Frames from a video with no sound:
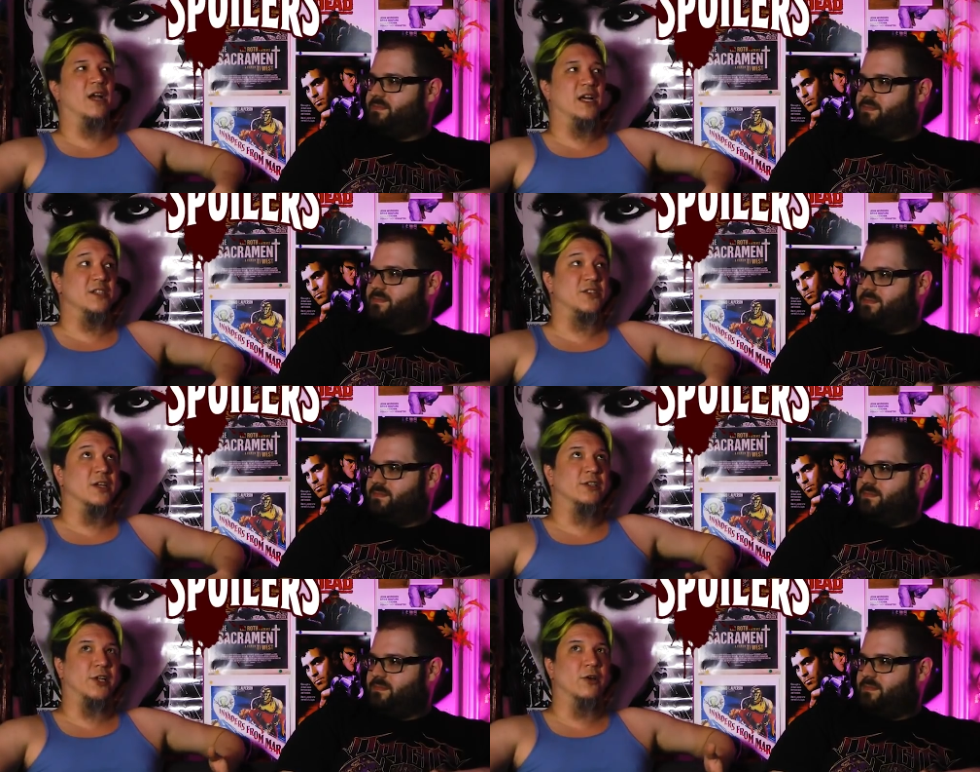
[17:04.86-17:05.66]

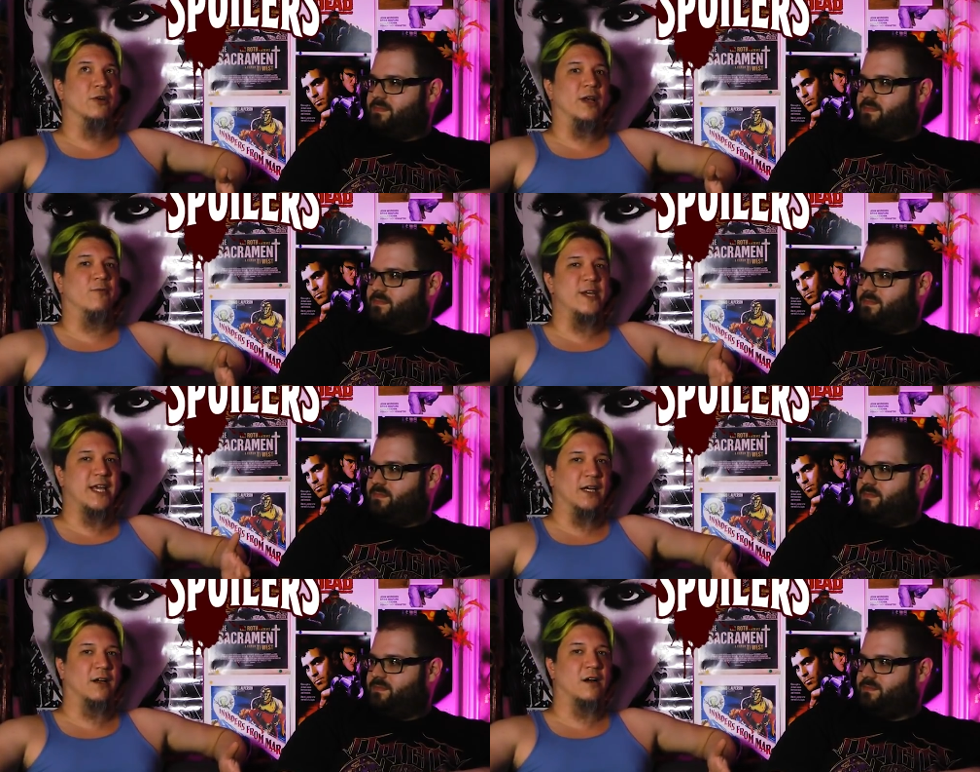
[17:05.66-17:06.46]
Speaker 1: is dude, if
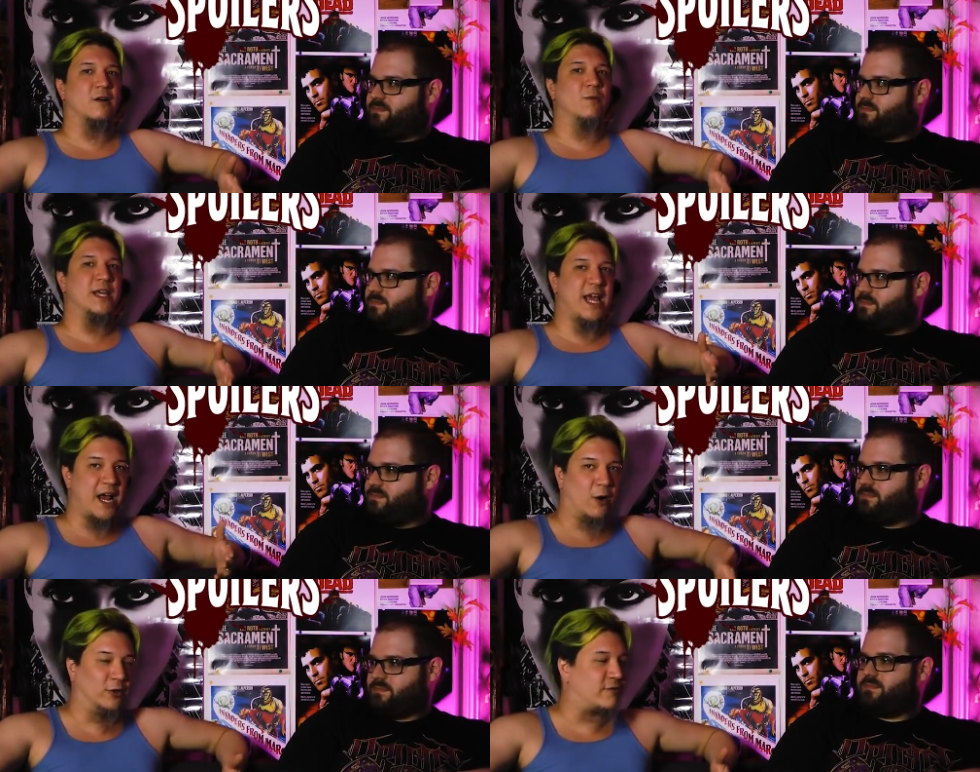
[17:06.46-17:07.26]
we kill her, we
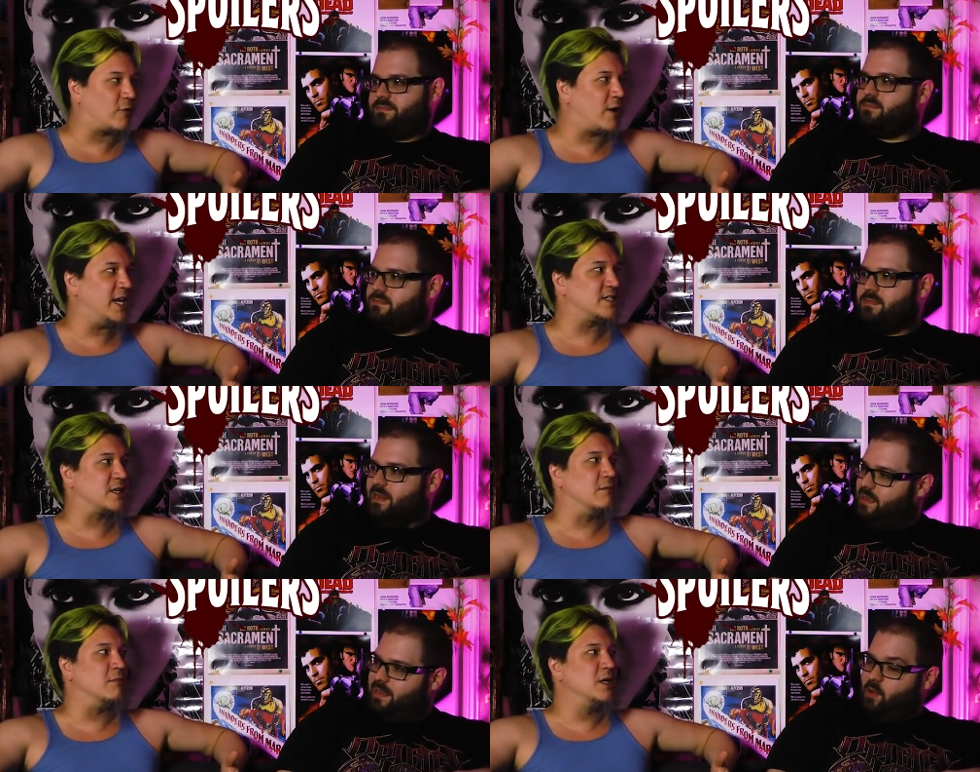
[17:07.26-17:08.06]
can't hold her for
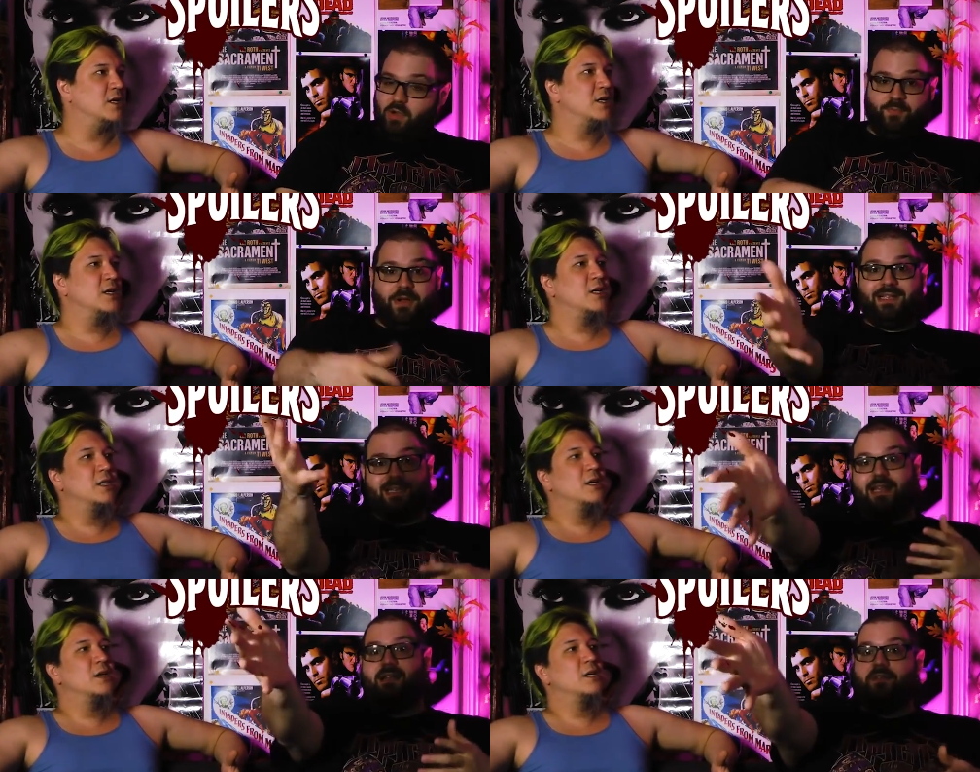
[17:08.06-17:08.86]
ransom. Which
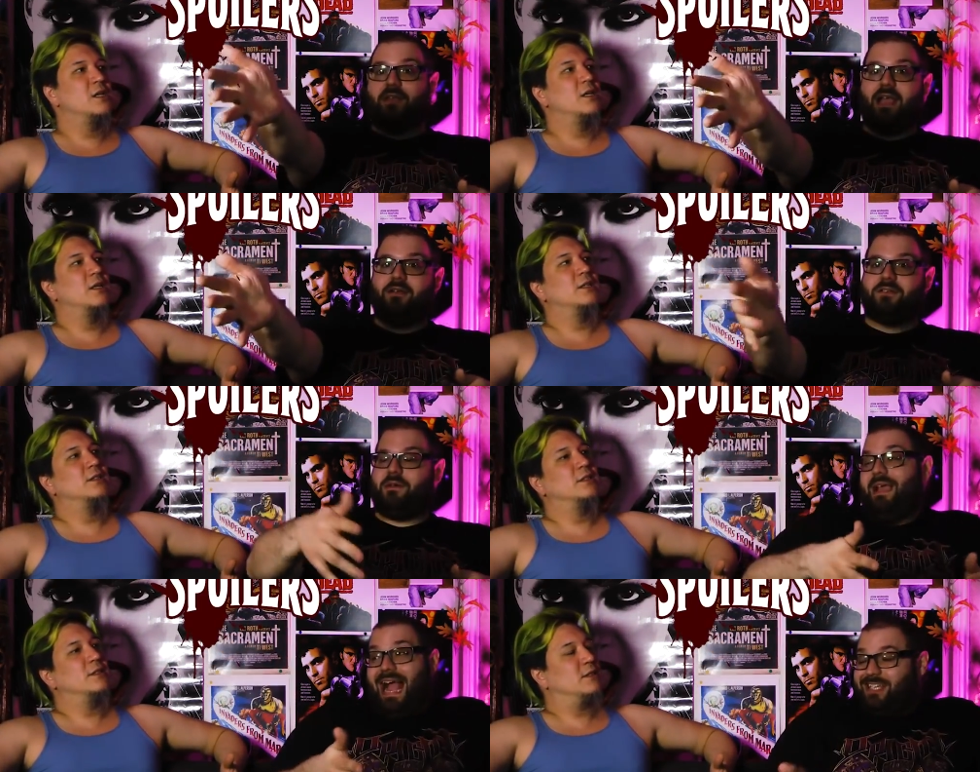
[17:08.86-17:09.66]
brings in another
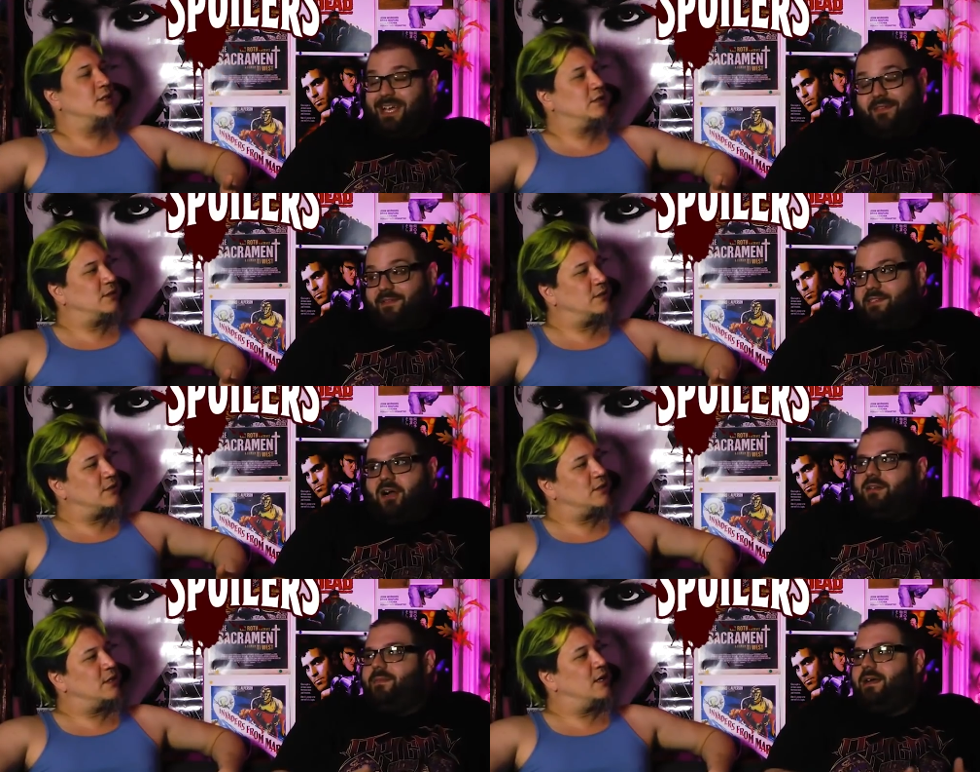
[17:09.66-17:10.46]
character that we actually haven't
Speaker 2: even
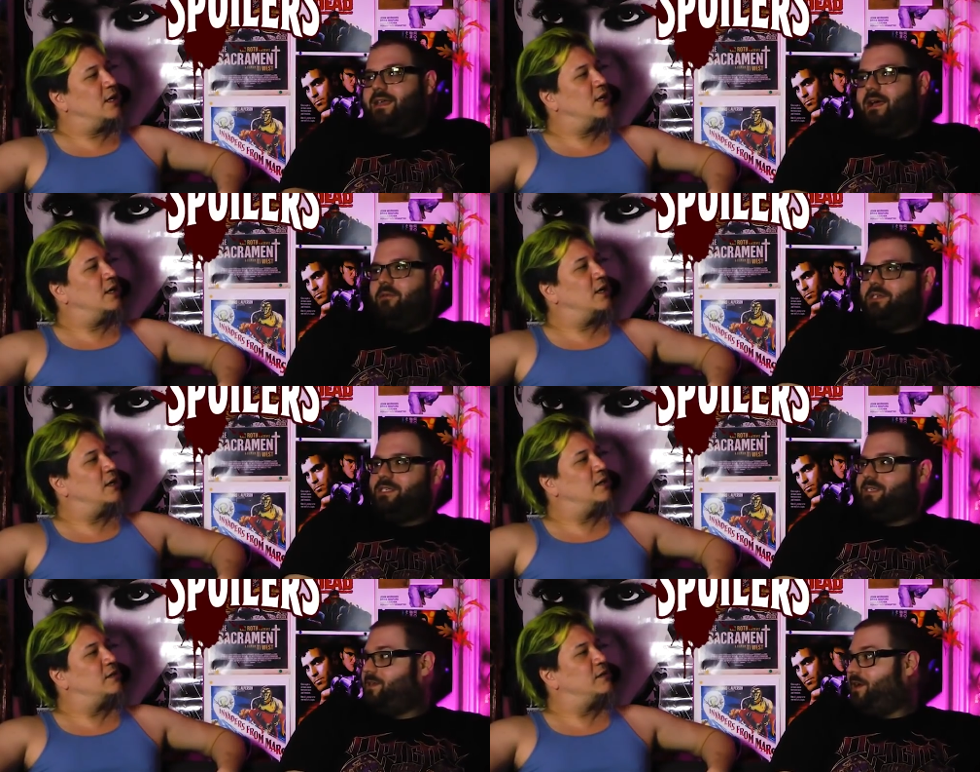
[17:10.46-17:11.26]
talked about yet,
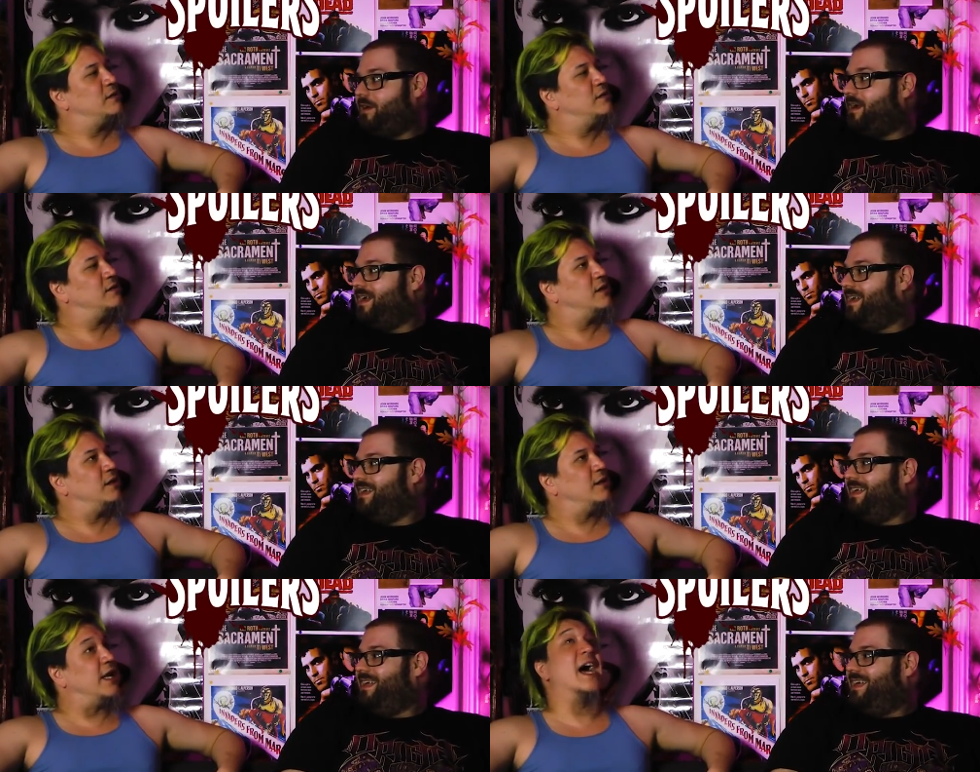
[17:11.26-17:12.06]
which is his daughter.
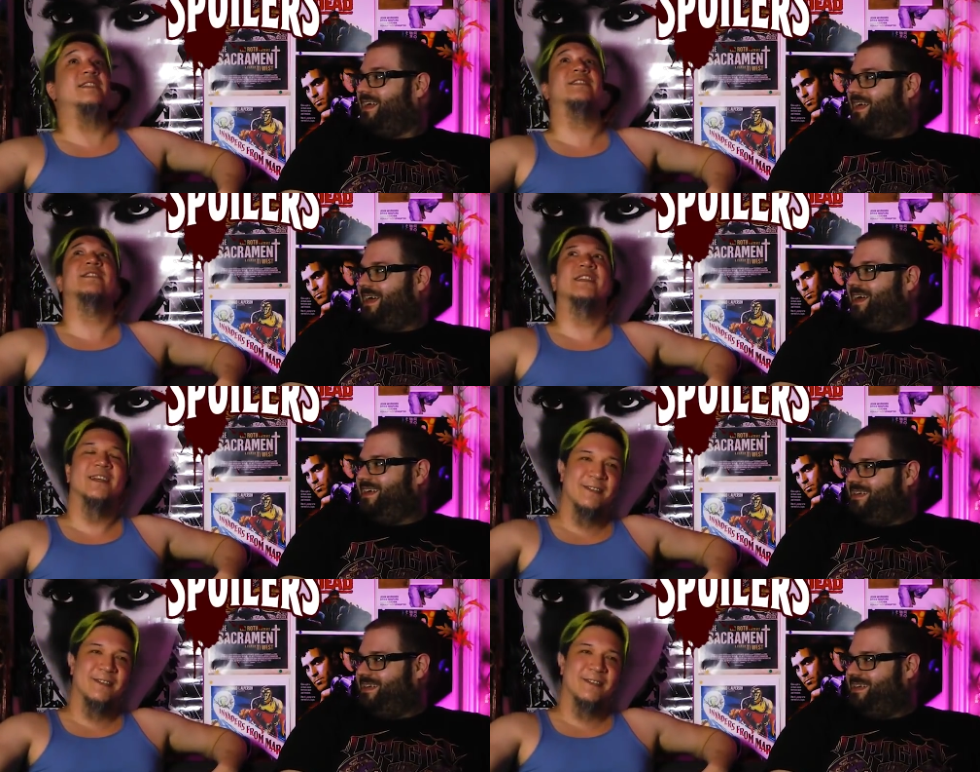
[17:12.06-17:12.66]
Speaker 1: Yes.